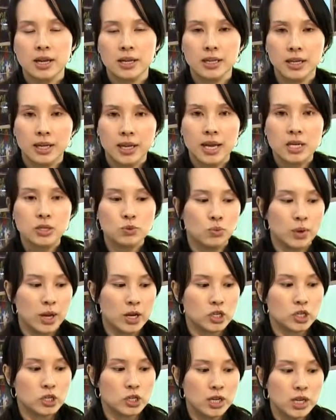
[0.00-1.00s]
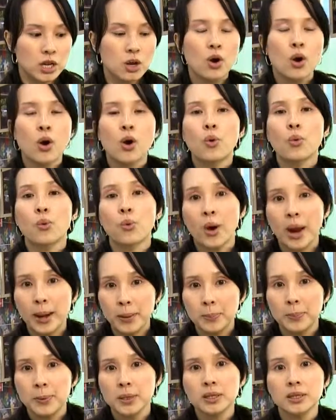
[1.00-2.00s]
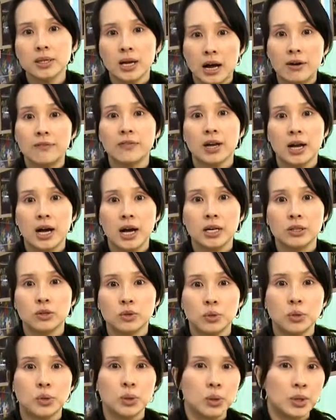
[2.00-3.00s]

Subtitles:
and the gas will actually ripen the avocado.